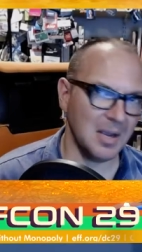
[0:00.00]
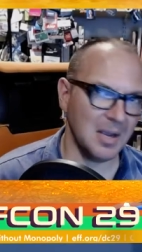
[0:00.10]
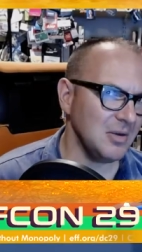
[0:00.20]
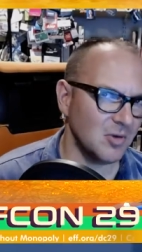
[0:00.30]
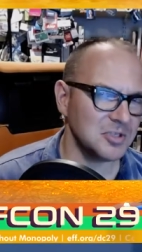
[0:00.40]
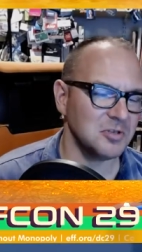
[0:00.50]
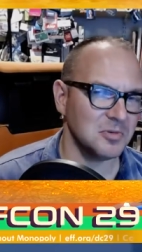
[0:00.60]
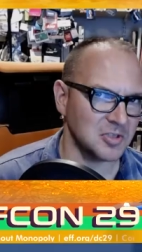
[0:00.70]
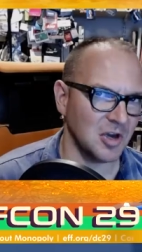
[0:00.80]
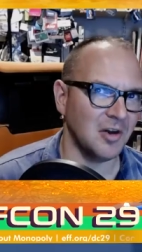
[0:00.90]
wants to
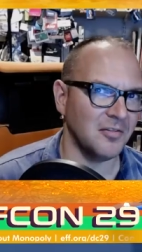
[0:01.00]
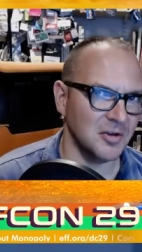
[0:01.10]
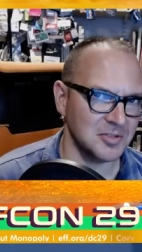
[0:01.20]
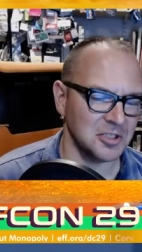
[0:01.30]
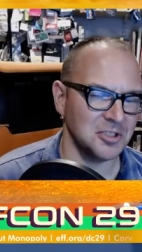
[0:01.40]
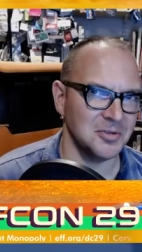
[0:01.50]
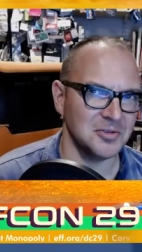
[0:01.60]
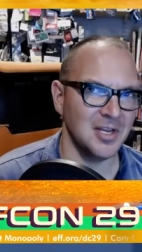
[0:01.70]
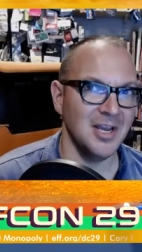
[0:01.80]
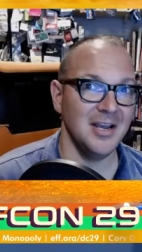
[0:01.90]
resolve those
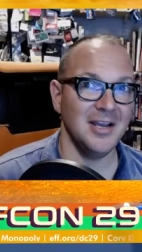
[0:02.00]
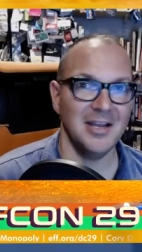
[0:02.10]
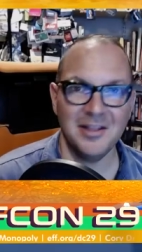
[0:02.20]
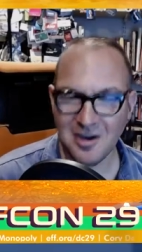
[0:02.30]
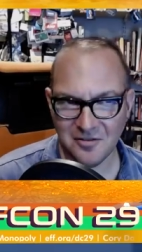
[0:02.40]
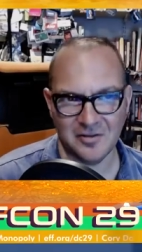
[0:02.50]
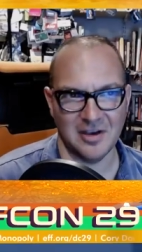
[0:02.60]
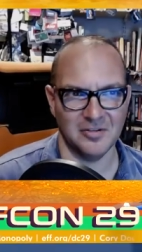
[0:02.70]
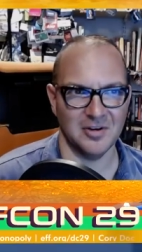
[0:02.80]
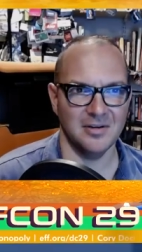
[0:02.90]
issues in their
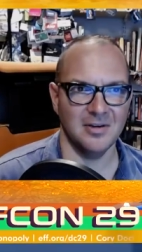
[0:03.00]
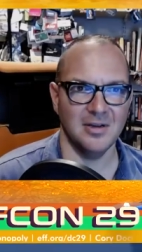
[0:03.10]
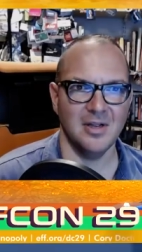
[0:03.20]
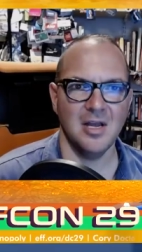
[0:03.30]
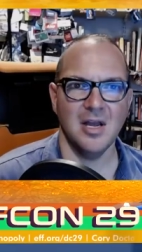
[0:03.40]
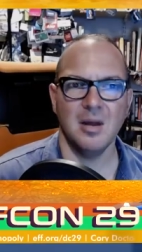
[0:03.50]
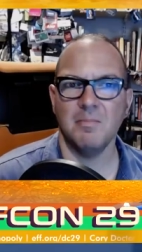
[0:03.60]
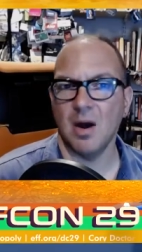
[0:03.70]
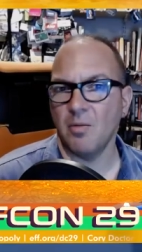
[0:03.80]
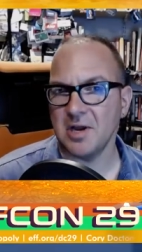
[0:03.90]
favor.
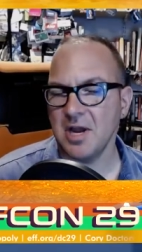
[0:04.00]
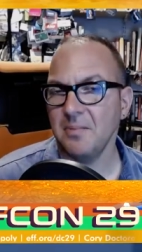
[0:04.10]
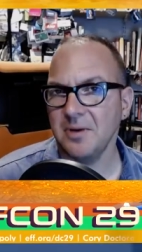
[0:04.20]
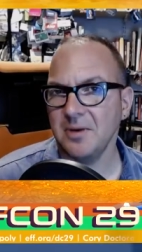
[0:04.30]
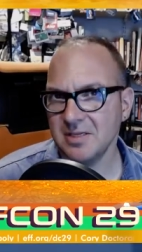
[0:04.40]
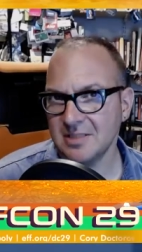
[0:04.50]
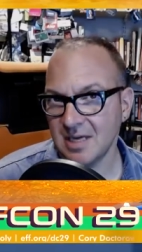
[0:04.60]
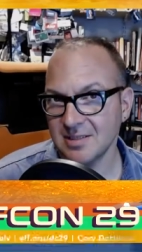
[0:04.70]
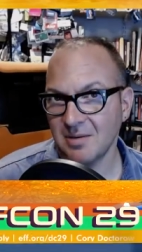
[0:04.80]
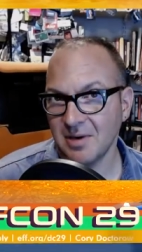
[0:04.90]
But when a company
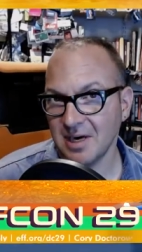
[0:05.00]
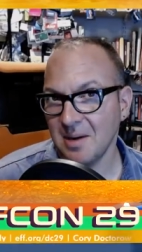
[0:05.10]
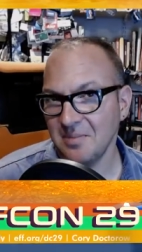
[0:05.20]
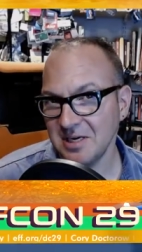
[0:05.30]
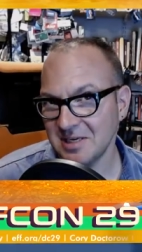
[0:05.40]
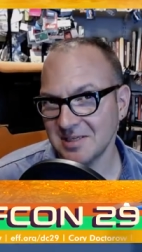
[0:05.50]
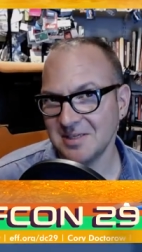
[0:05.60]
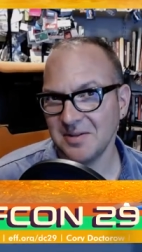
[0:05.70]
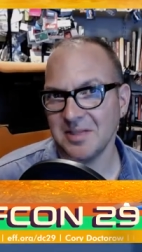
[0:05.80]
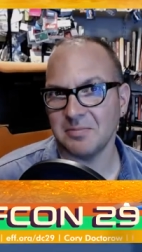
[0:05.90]
does
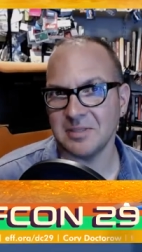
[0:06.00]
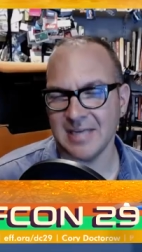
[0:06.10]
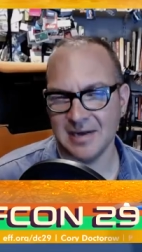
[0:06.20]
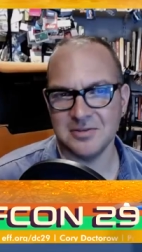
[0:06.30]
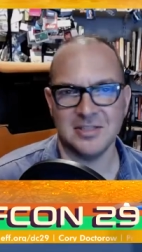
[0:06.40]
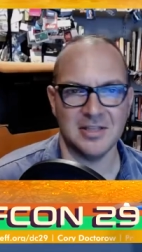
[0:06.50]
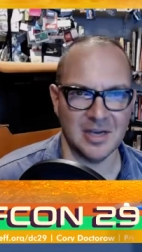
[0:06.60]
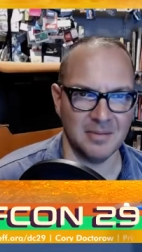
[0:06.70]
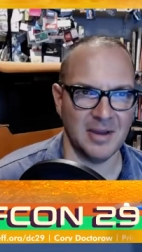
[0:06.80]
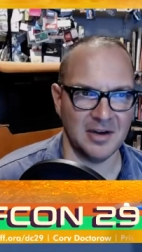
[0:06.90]
something that redounds to
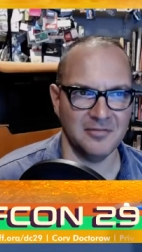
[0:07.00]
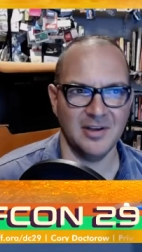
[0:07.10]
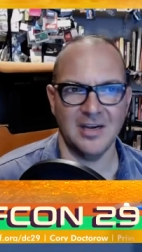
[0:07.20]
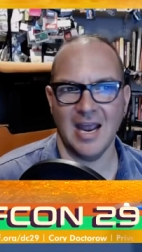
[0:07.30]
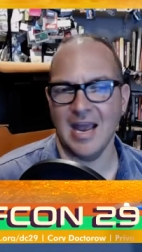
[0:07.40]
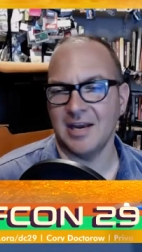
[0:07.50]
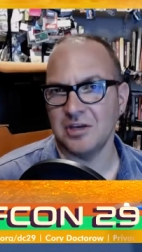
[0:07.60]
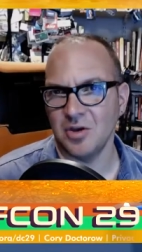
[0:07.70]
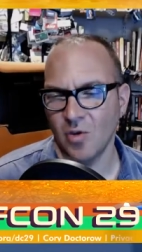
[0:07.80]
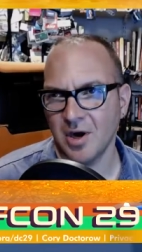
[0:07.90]
their benefit and
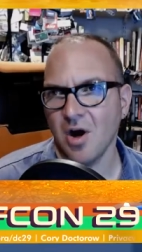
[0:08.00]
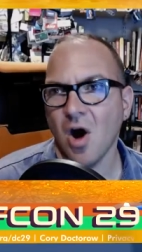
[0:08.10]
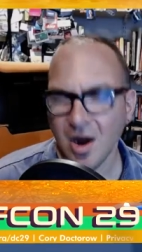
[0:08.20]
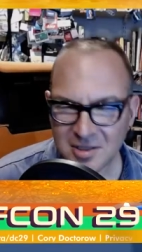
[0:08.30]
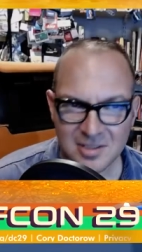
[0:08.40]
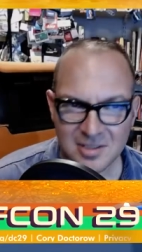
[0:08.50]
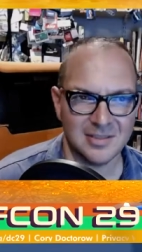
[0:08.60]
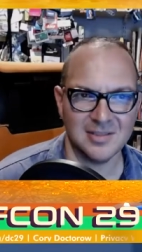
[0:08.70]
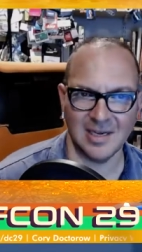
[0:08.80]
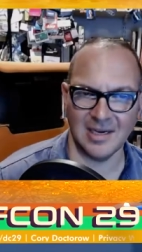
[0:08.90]
your cost,
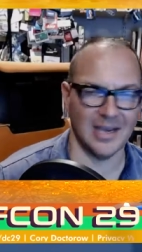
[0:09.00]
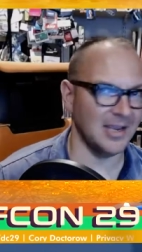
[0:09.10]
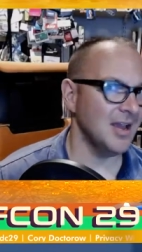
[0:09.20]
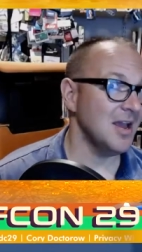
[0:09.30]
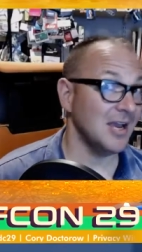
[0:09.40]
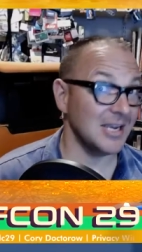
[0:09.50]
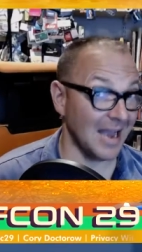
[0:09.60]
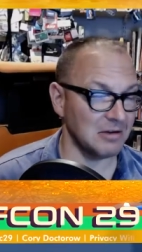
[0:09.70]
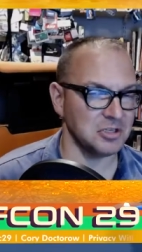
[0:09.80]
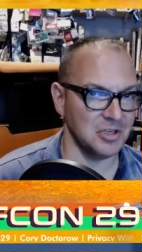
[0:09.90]
say like
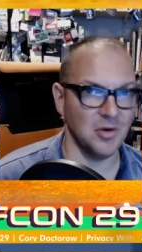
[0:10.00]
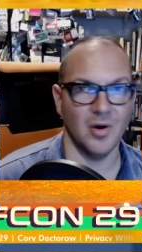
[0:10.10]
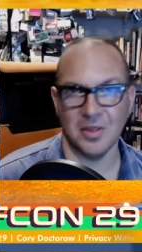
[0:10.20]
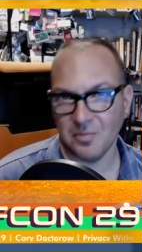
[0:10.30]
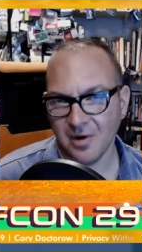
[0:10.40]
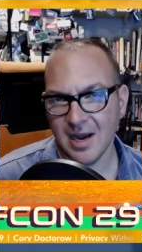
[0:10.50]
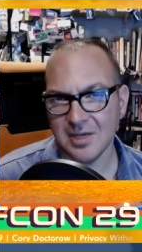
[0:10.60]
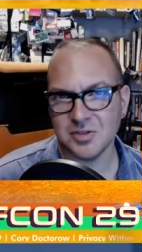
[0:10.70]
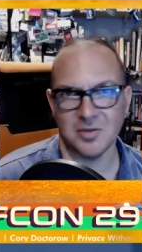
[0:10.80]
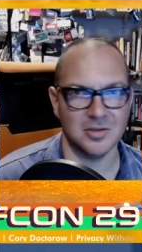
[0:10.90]
gouging you on the
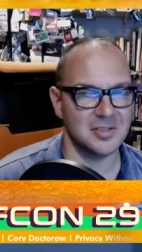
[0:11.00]
price or